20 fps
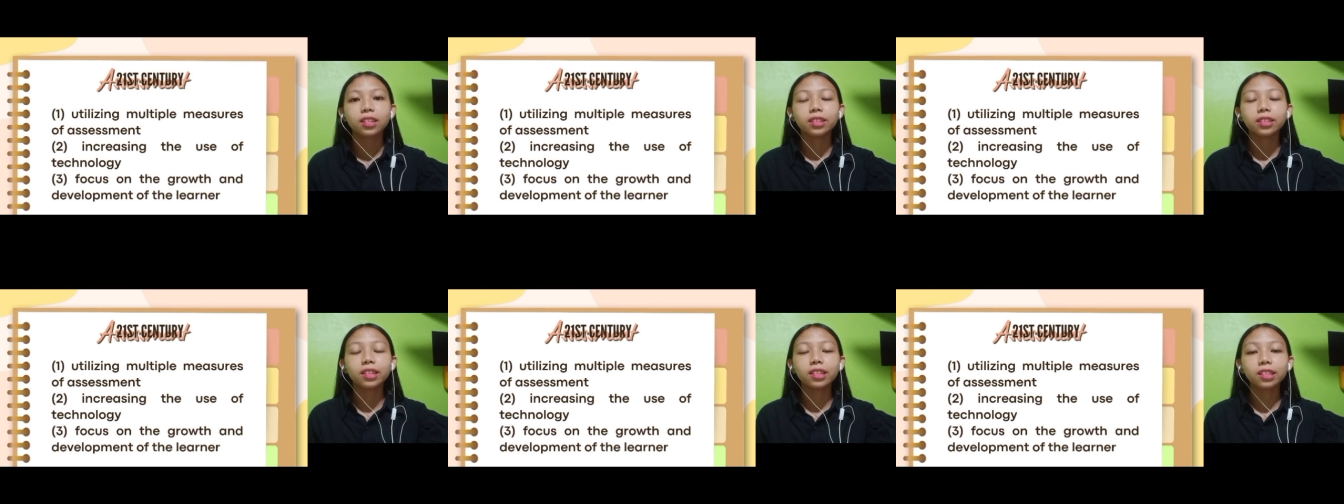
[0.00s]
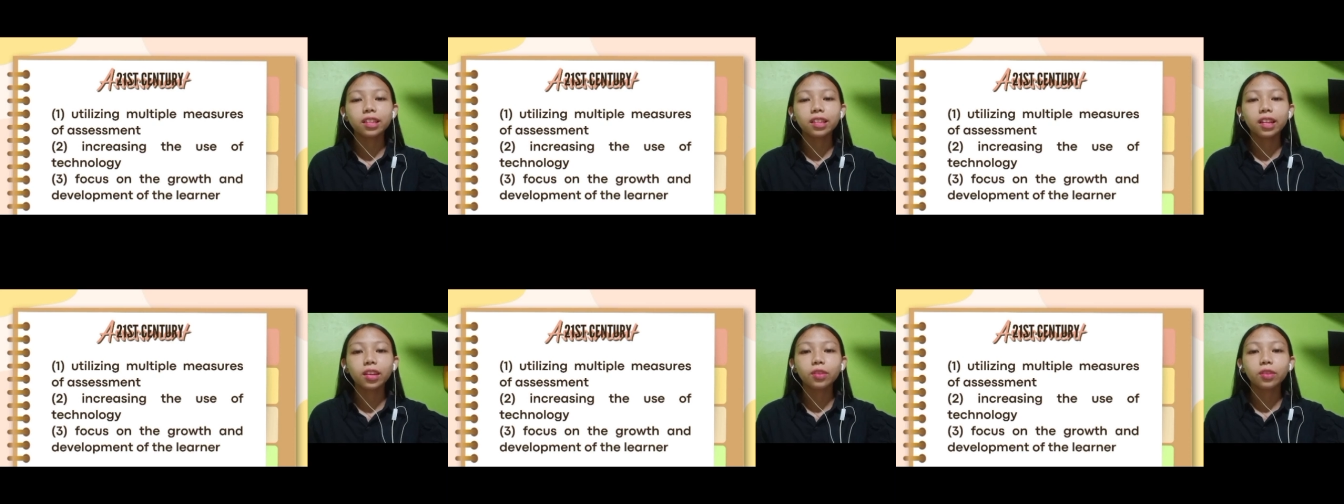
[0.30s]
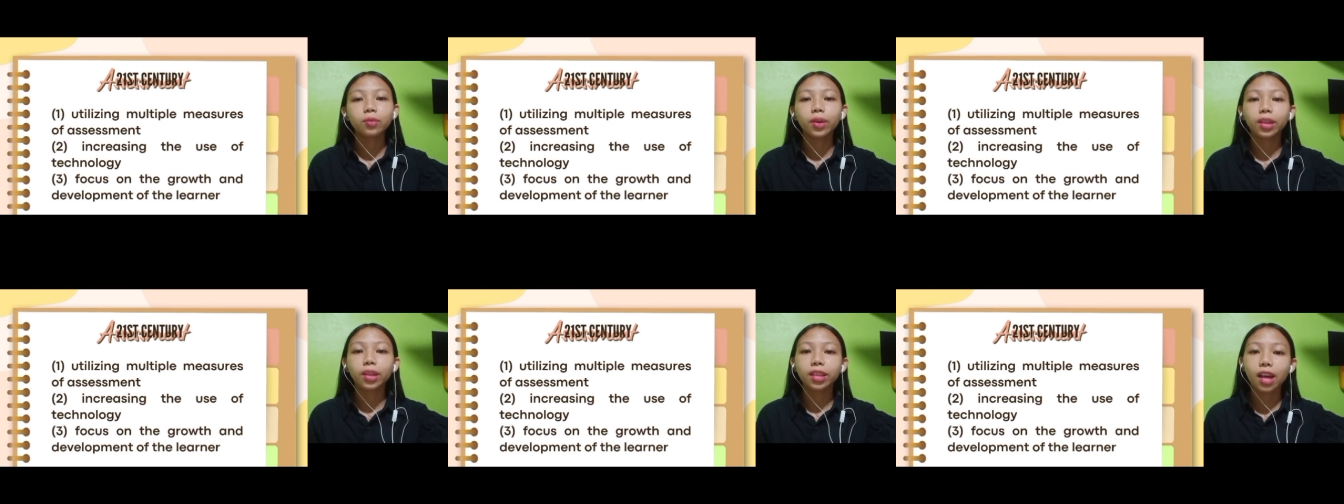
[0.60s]
Just
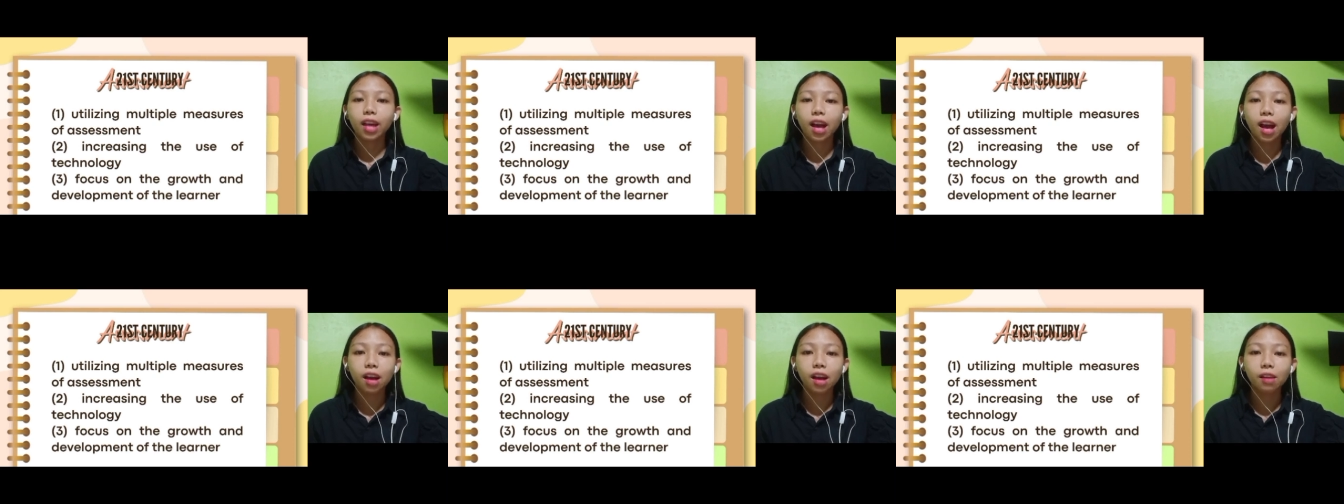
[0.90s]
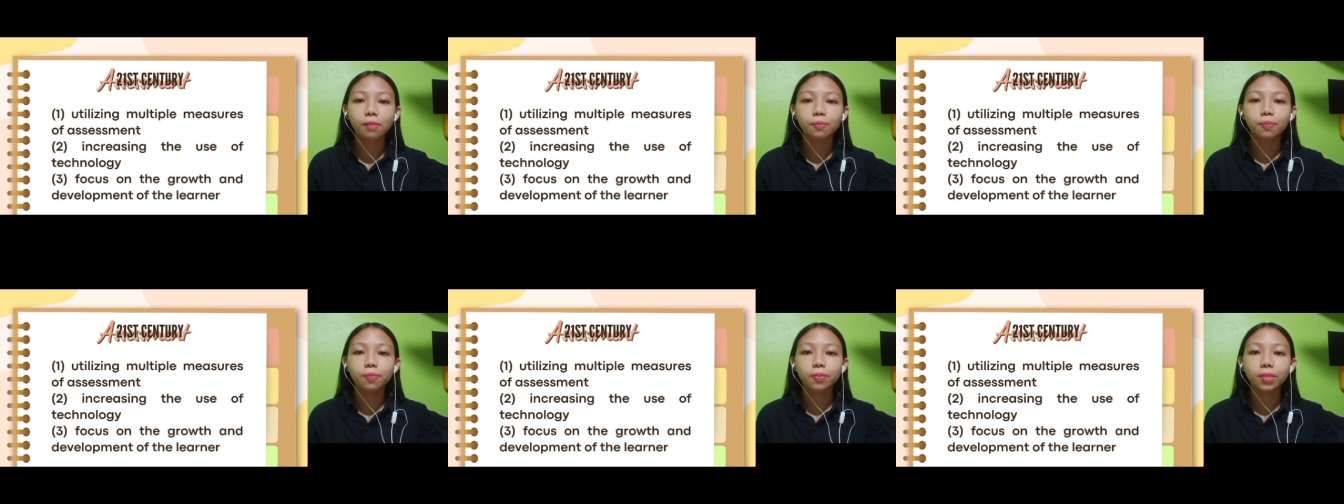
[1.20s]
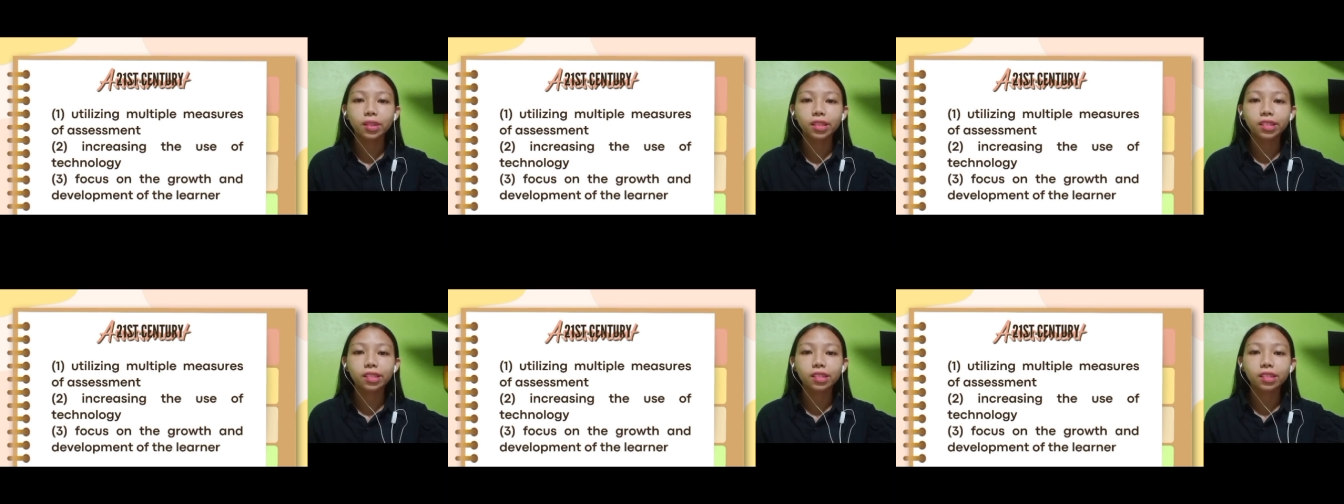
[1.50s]
like what have
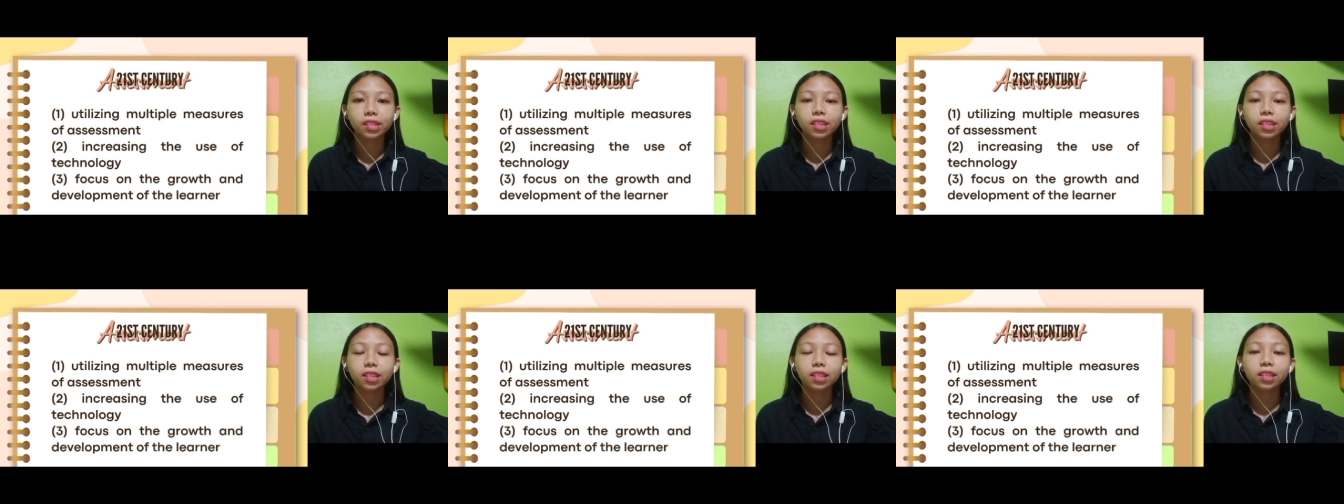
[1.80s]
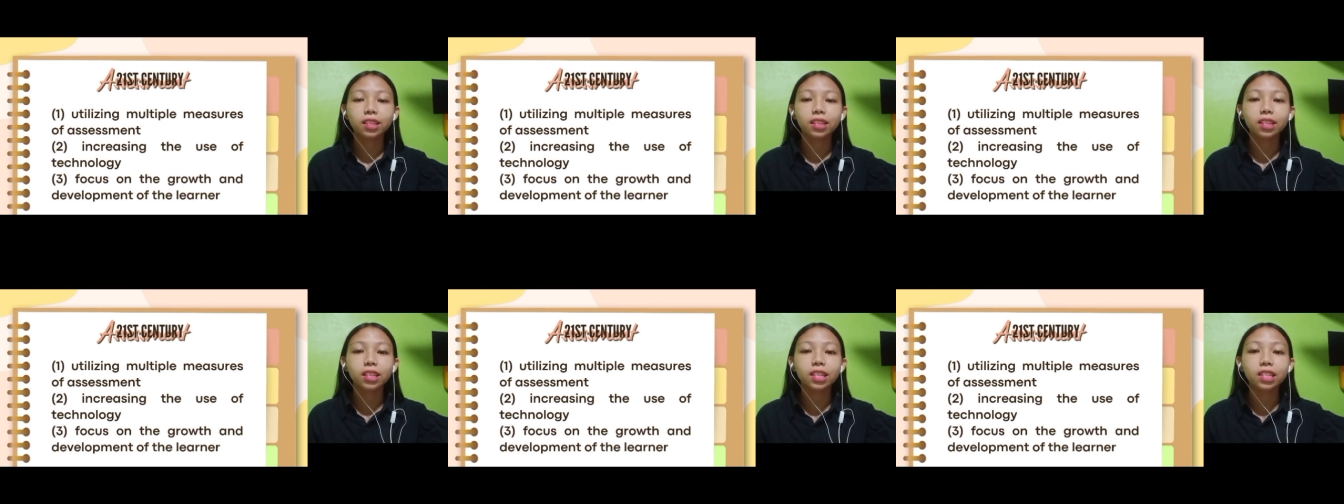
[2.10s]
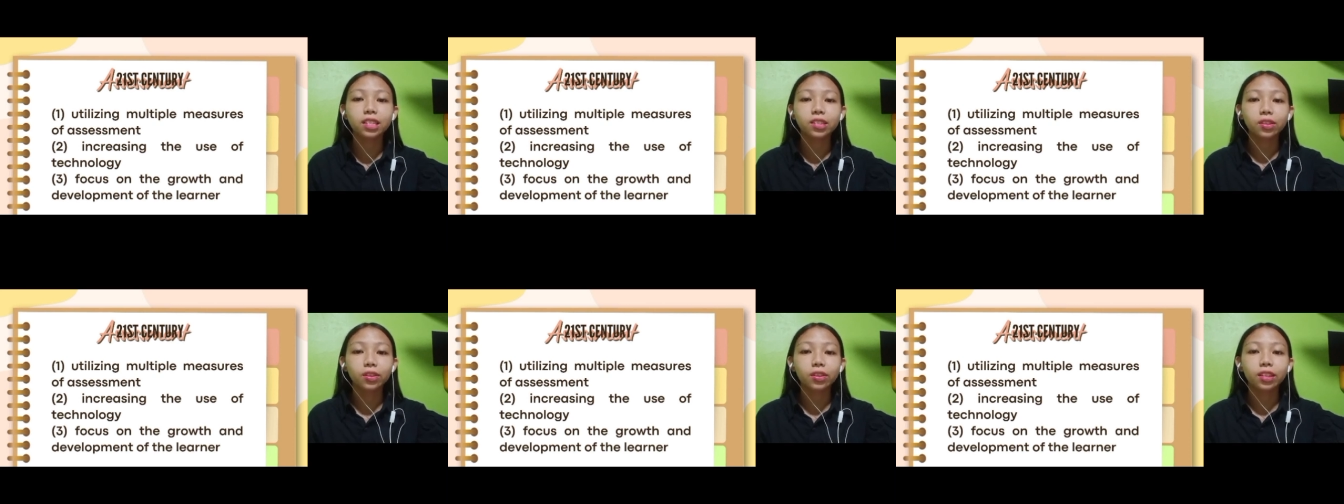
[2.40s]
Miss
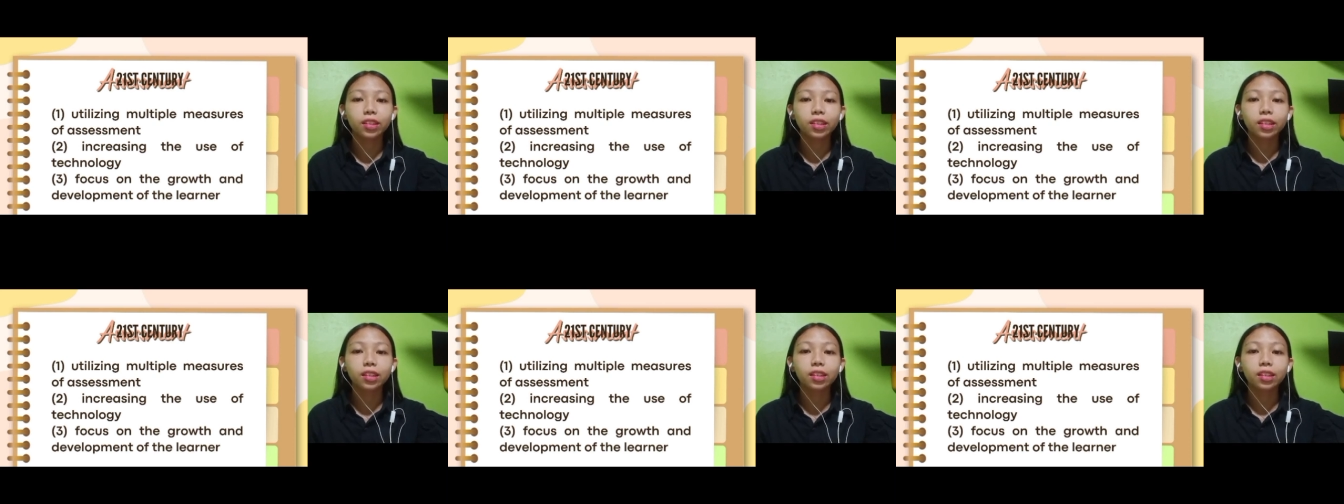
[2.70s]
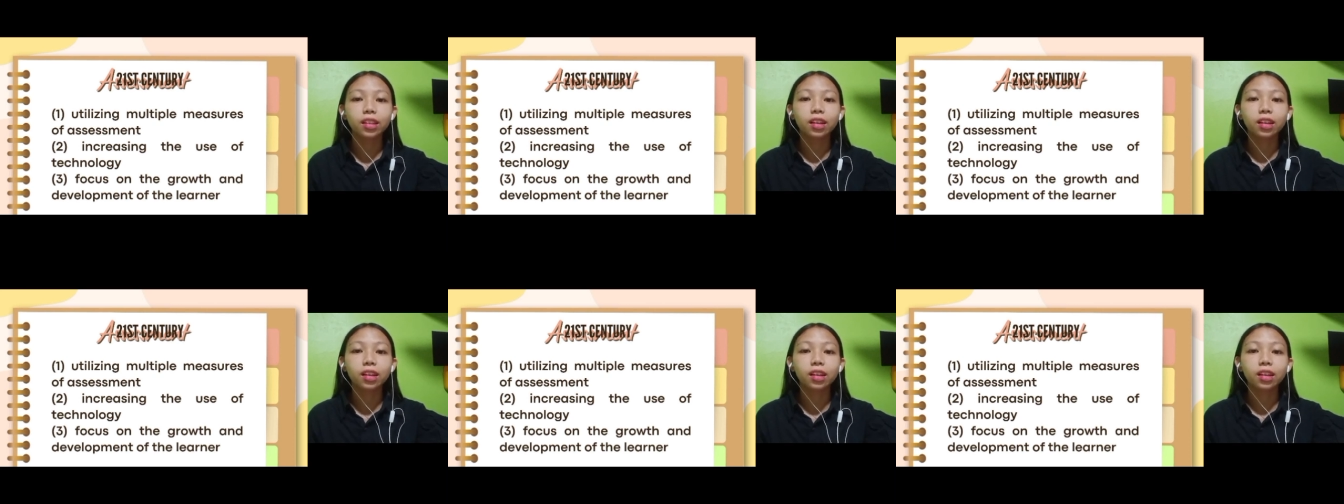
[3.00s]
Kizon